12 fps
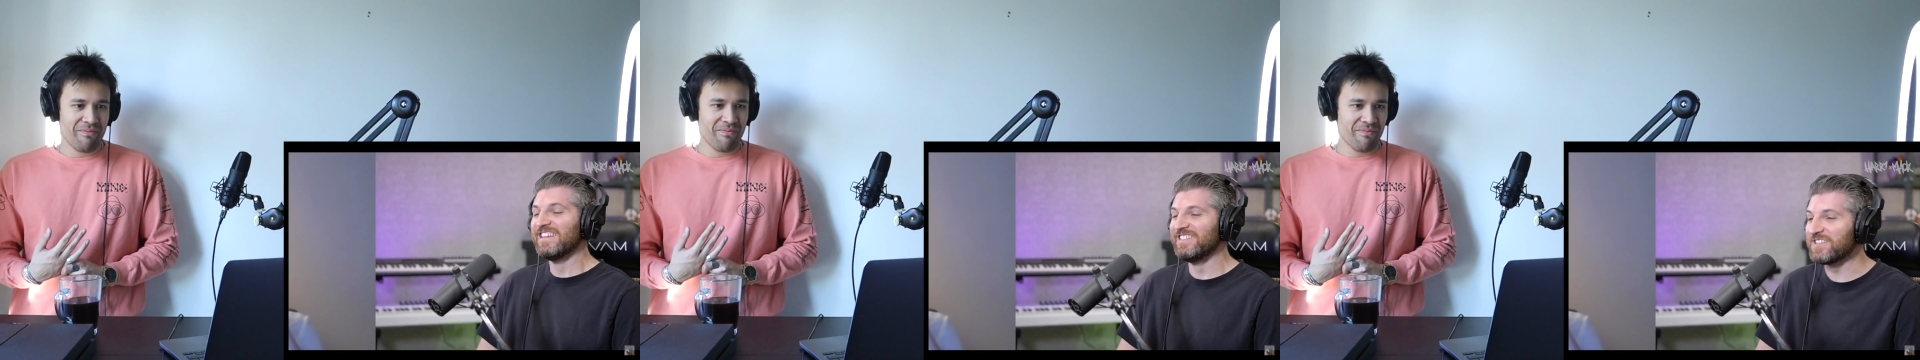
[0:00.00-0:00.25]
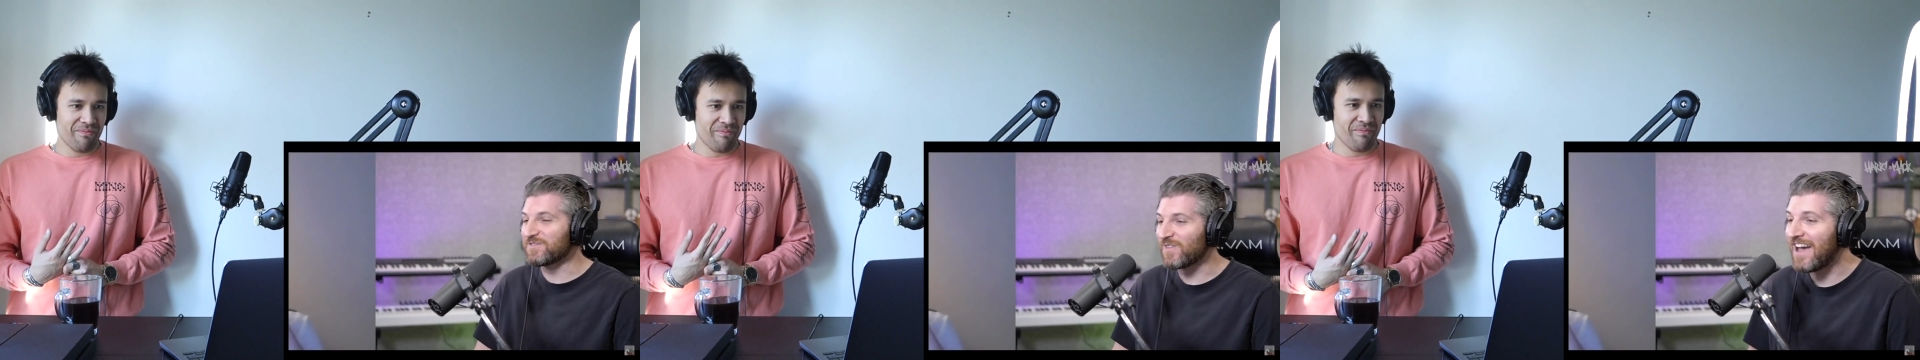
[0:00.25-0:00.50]
Speaker 1: Just
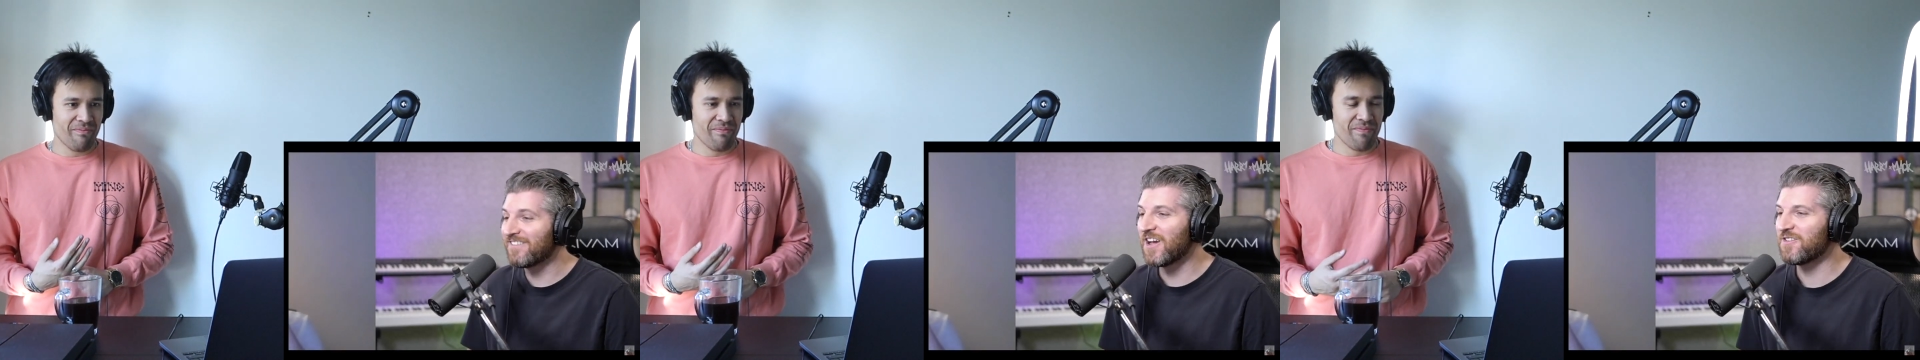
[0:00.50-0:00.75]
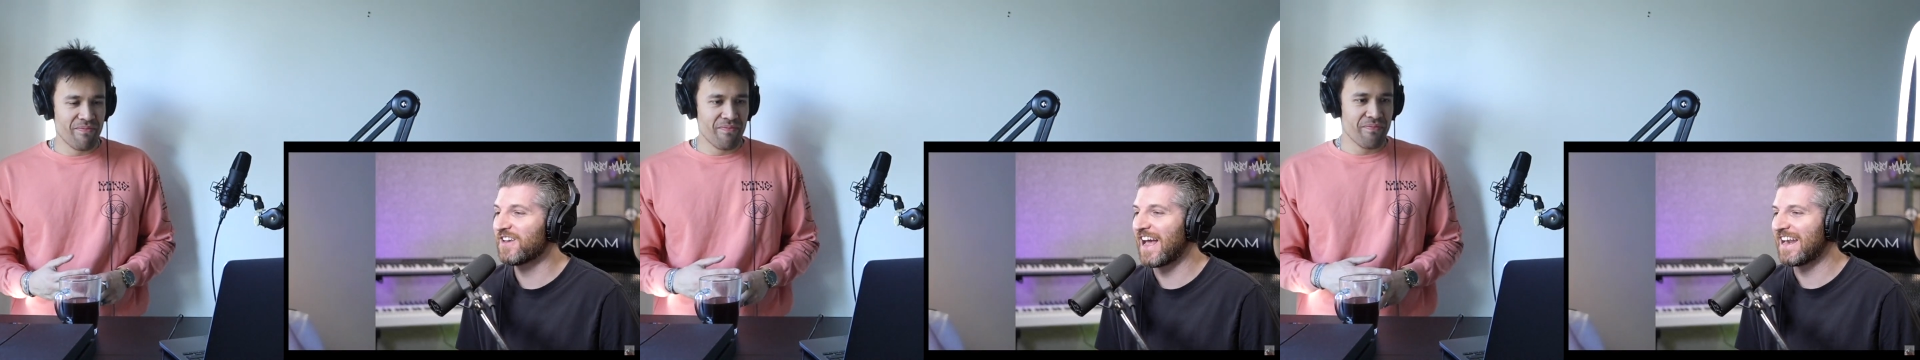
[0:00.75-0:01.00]
rap. Yo,
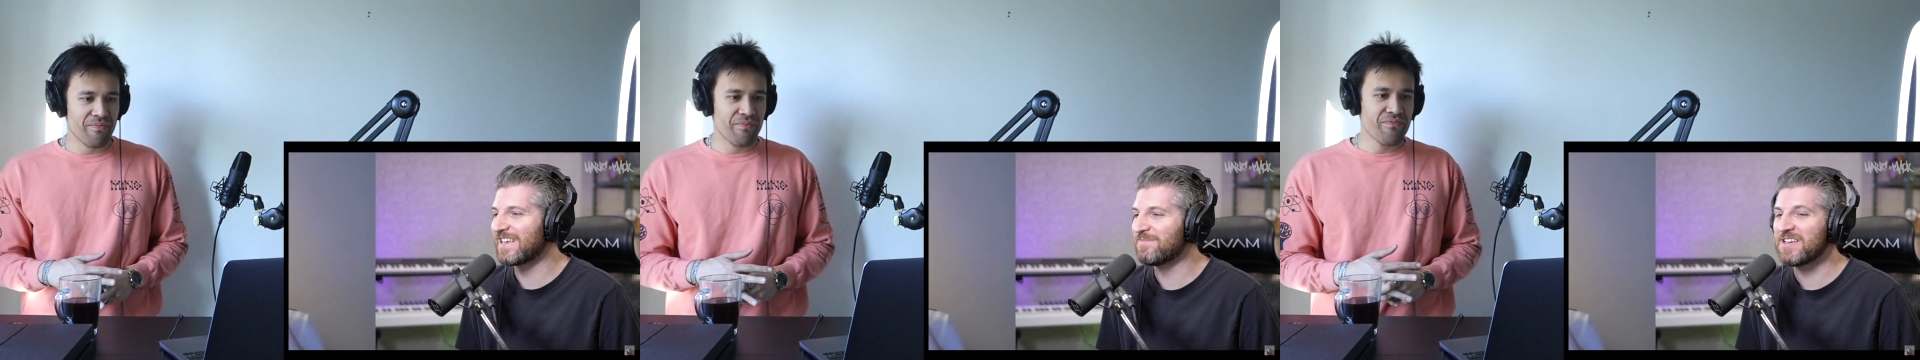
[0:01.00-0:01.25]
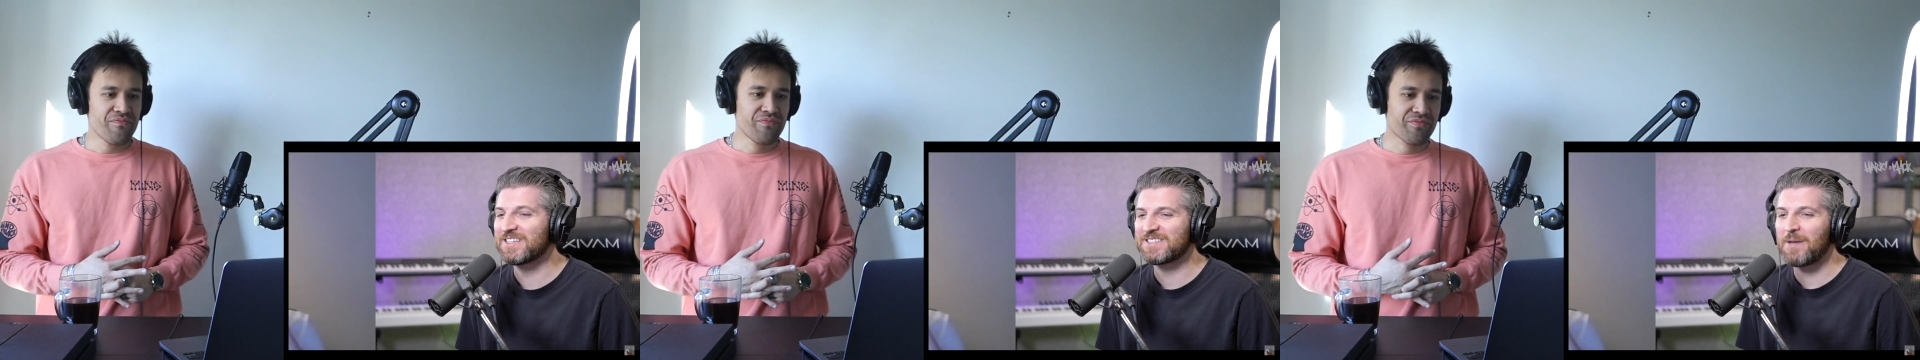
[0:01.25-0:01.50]
you gotta give me
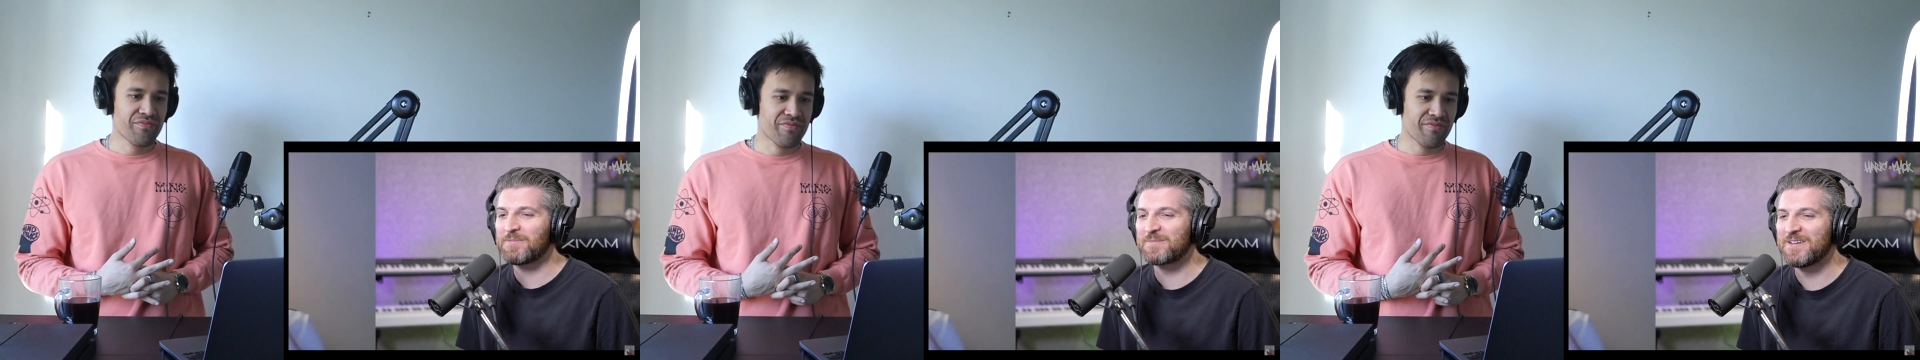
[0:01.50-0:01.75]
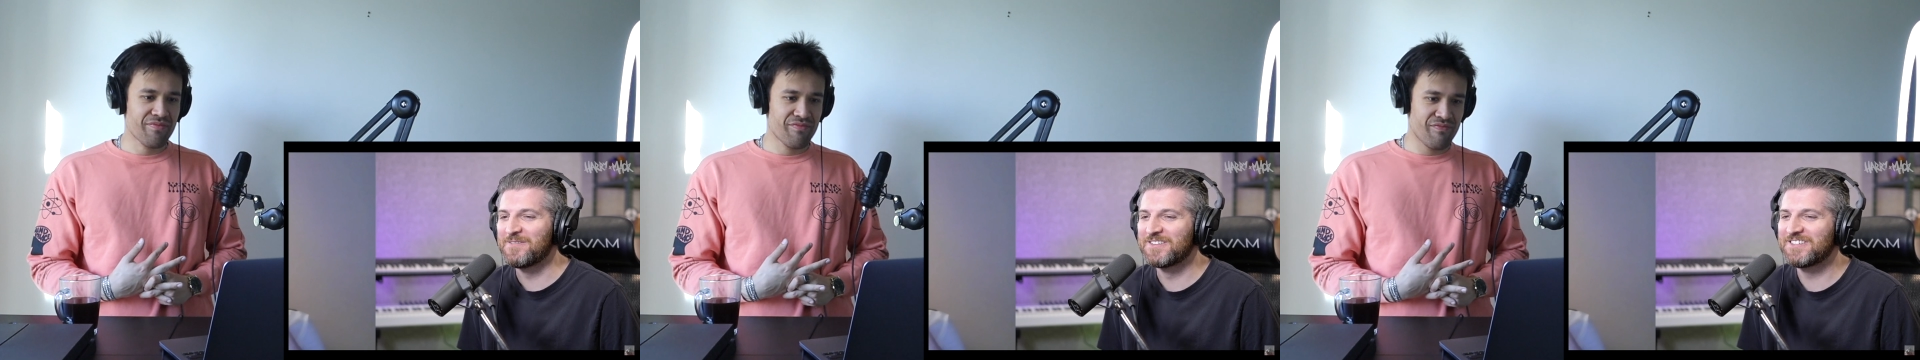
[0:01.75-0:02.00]
your topic,
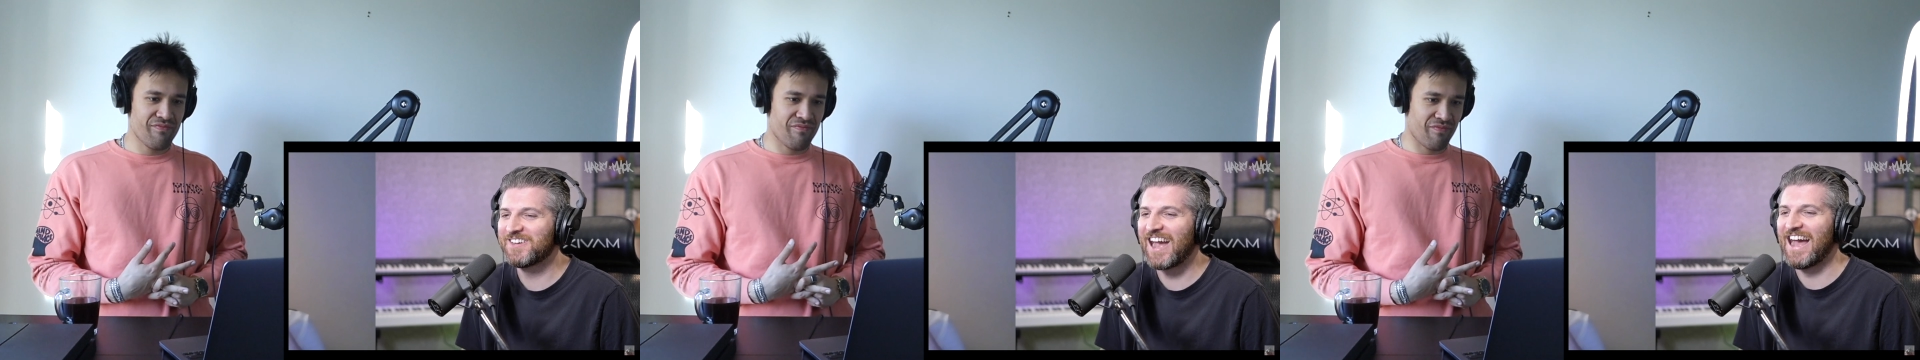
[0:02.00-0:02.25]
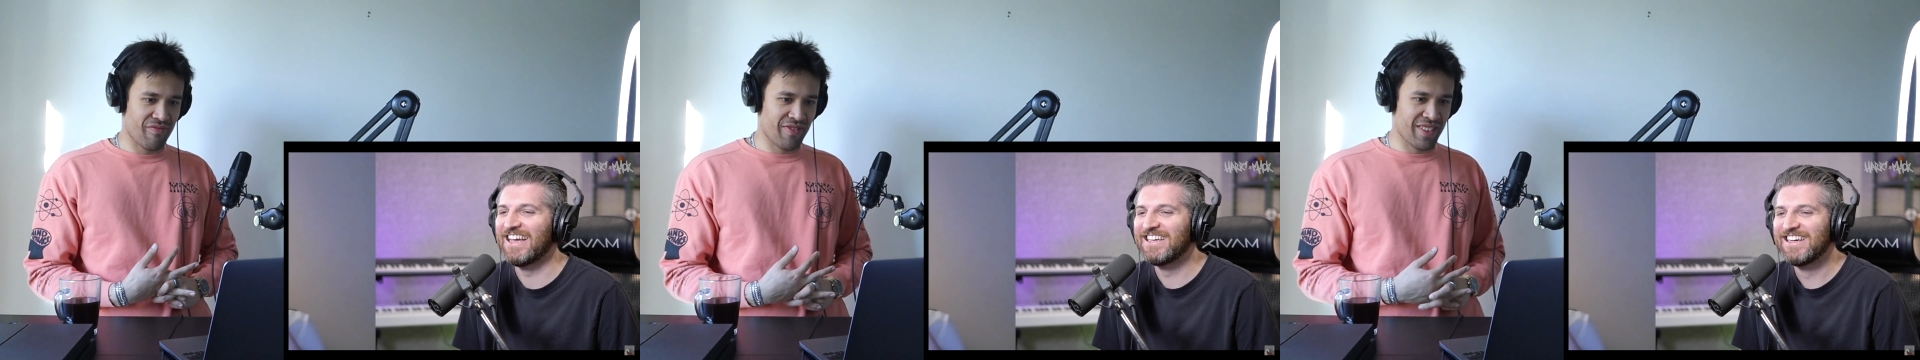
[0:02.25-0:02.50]
man. What you got?